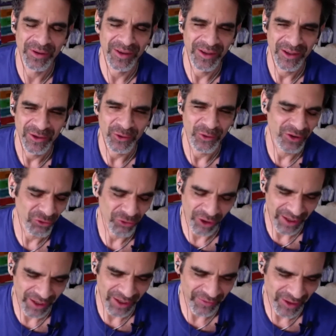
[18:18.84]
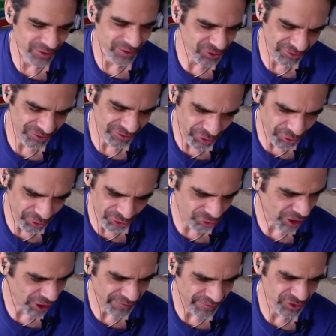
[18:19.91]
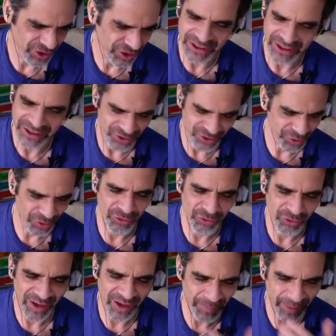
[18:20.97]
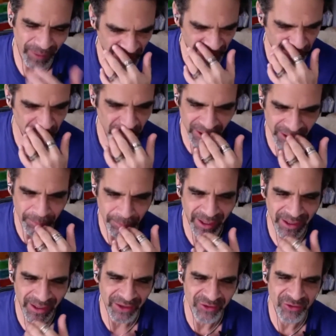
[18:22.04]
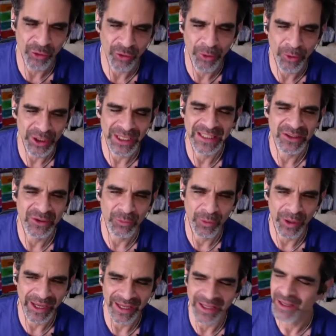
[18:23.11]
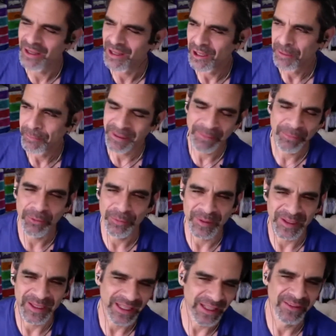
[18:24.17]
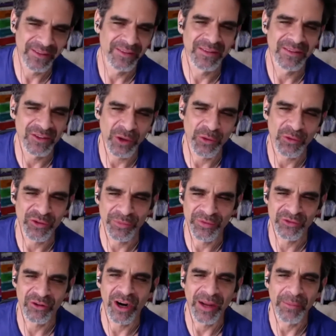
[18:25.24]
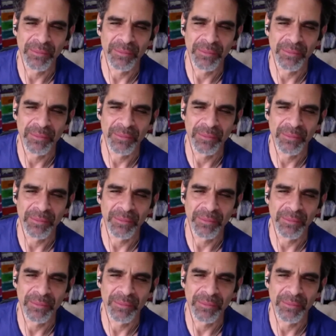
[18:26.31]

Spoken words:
you can drive culture and you can drive change and you can drive behavior. But unless you're modeling the way, people beneath don't subscribe.